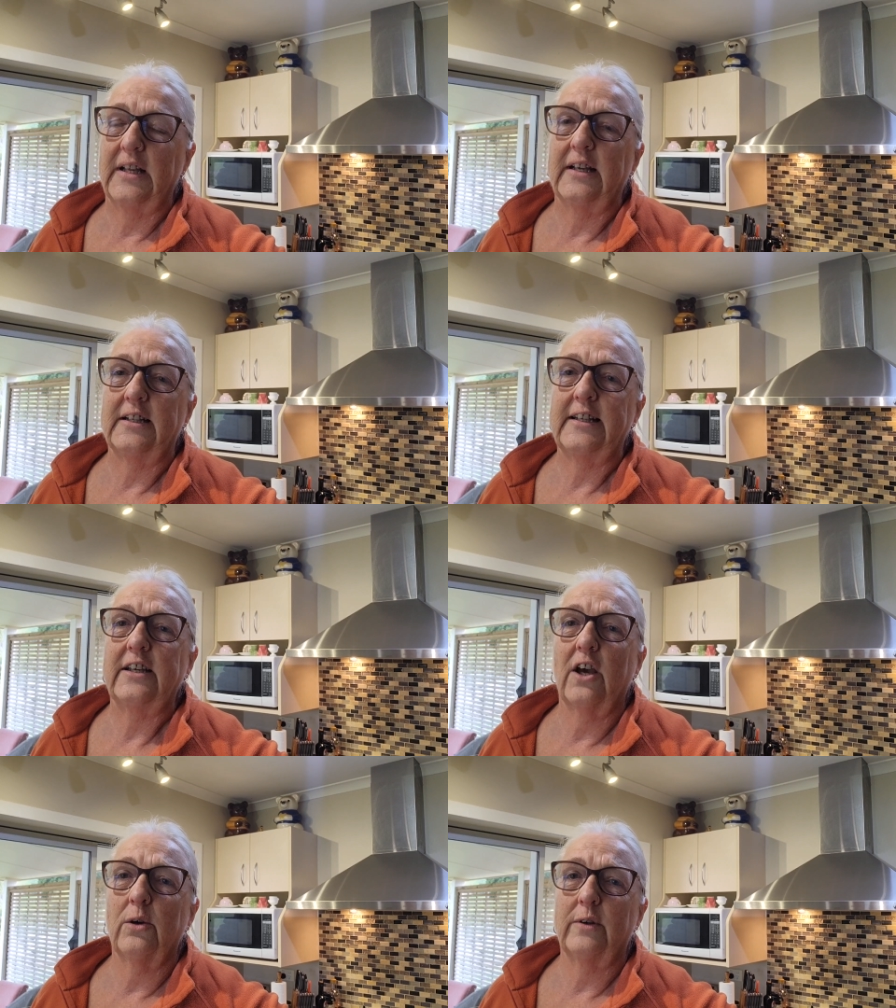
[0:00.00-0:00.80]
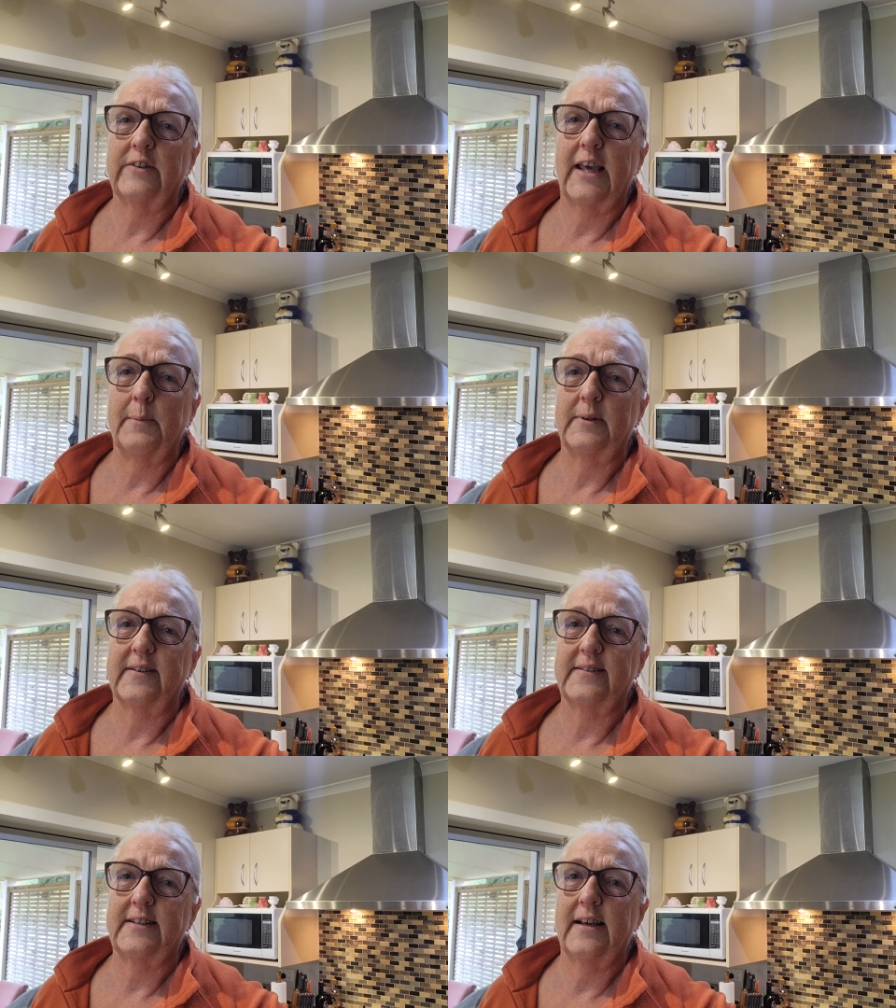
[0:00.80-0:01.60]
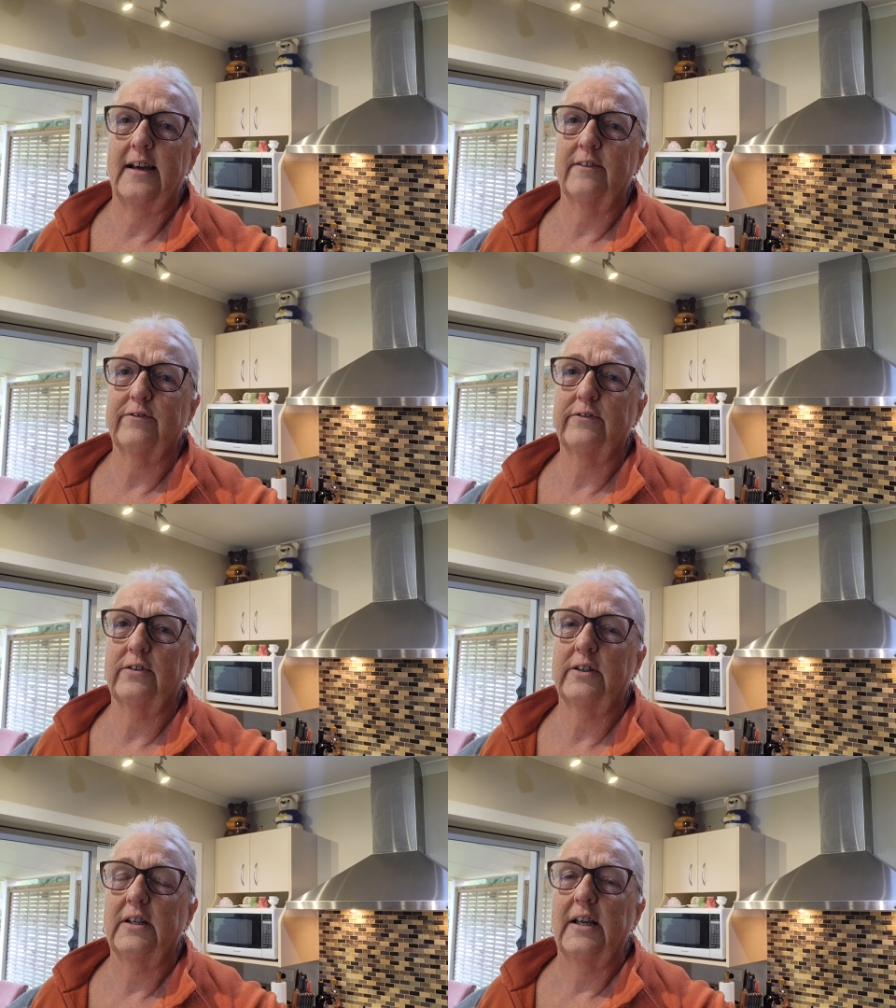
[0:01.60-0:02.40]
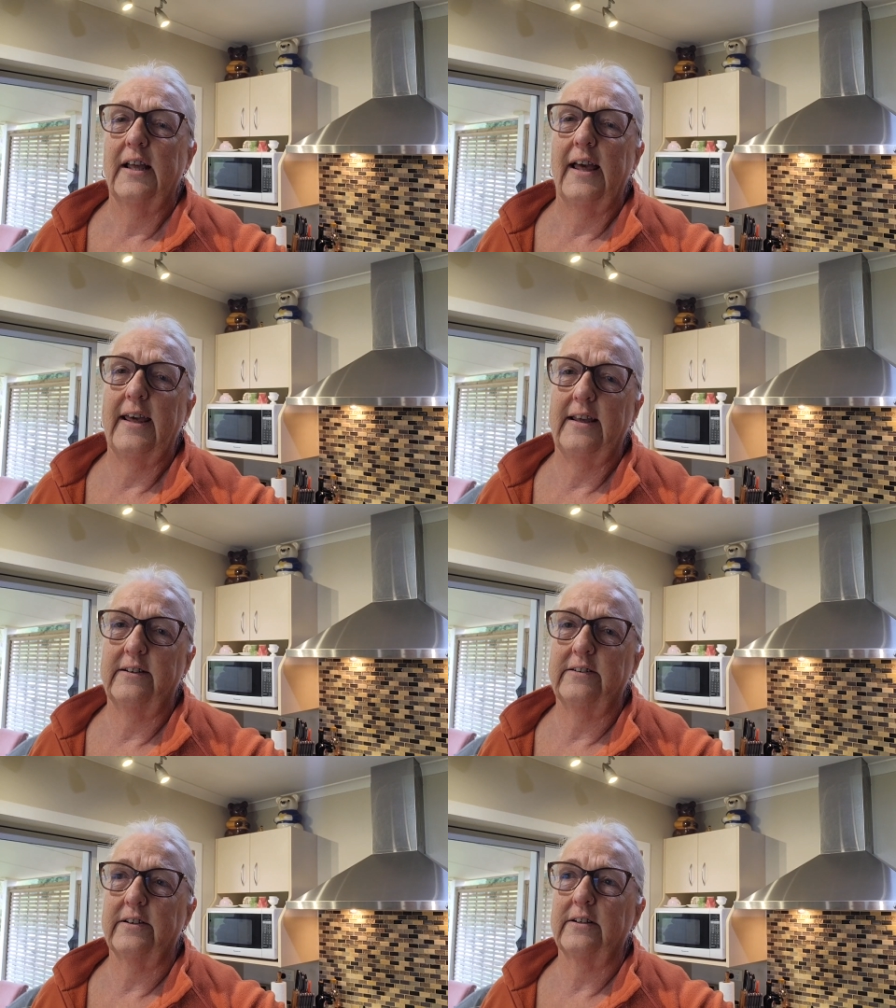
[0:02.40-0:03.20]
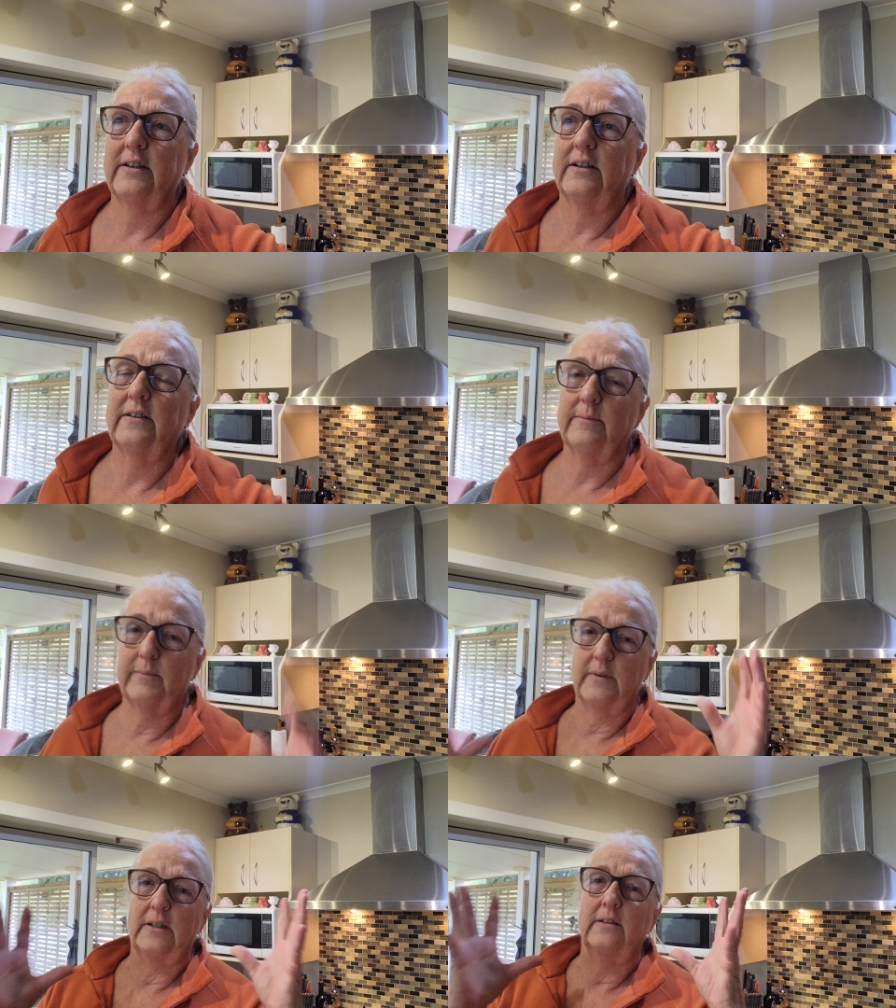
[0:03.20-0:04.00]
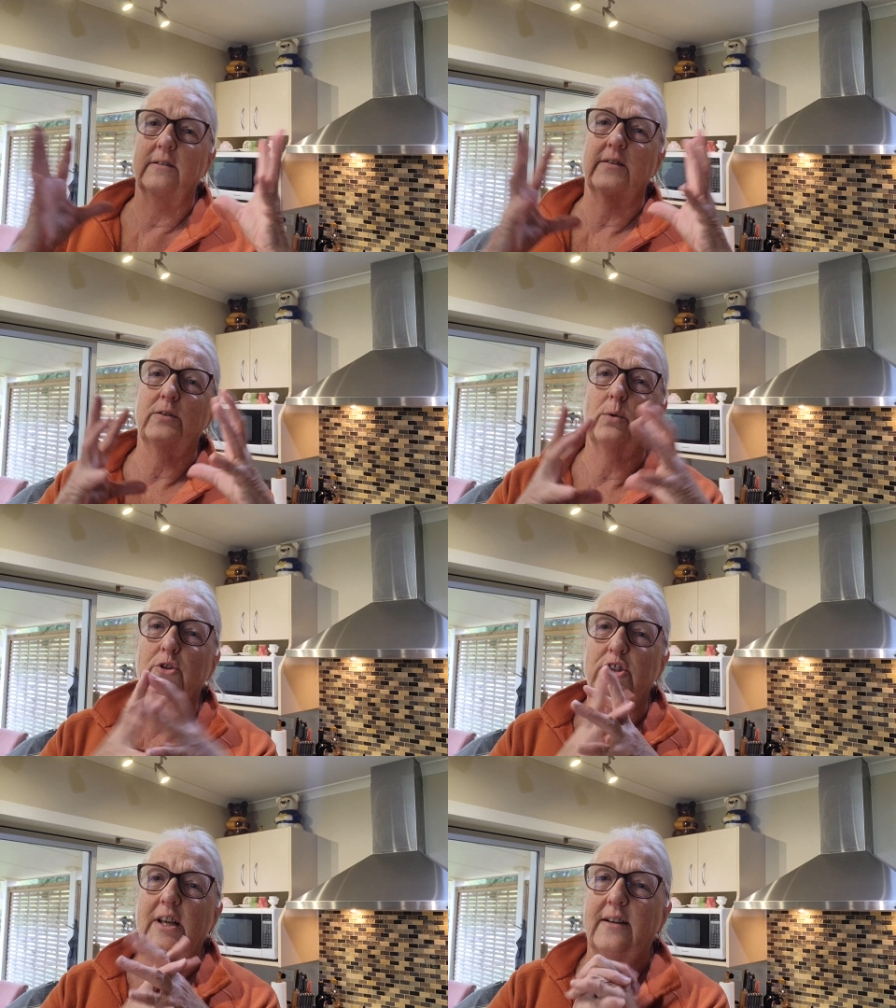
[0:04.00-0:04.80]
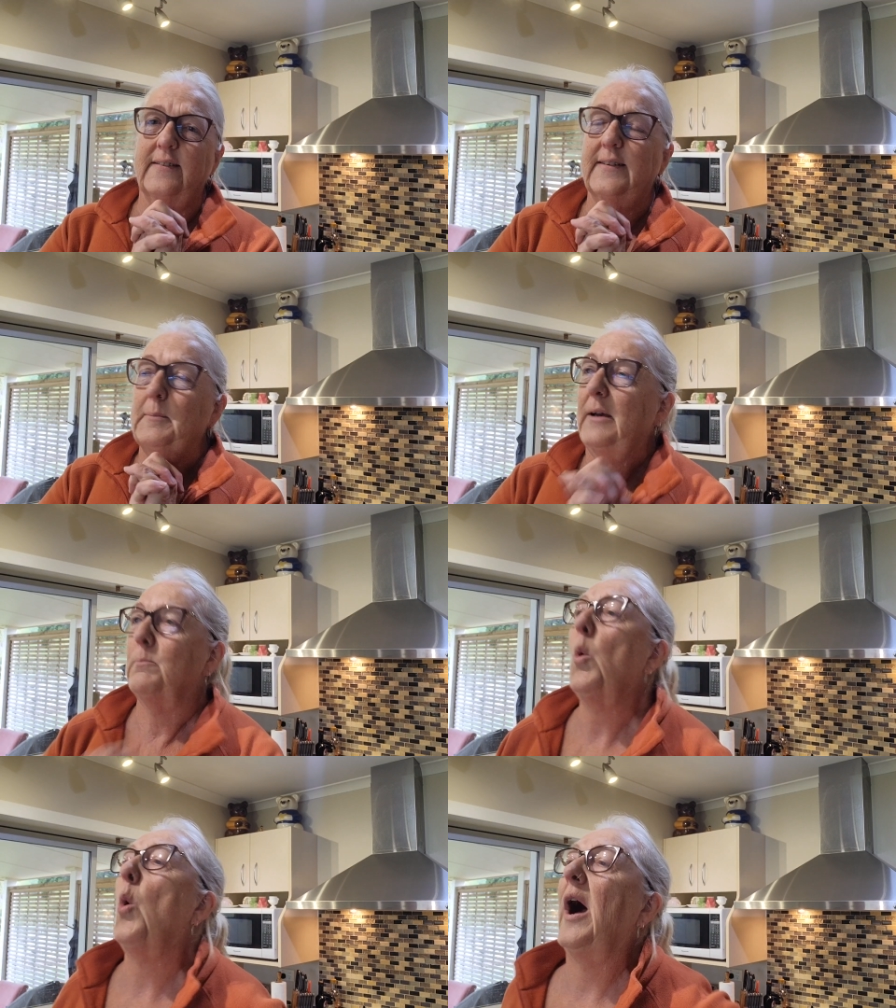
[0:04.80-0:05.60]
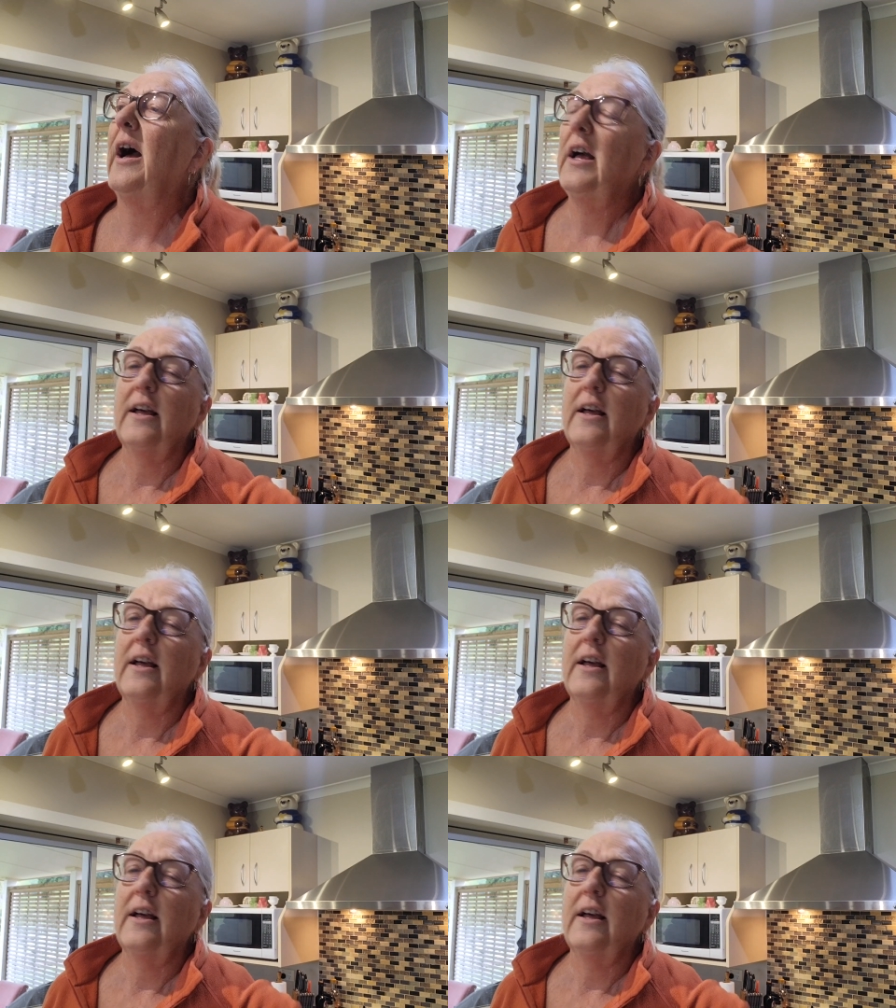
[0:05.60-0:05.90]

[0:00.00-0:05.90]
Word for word: uh, let go of a couple of staff and squash down some more.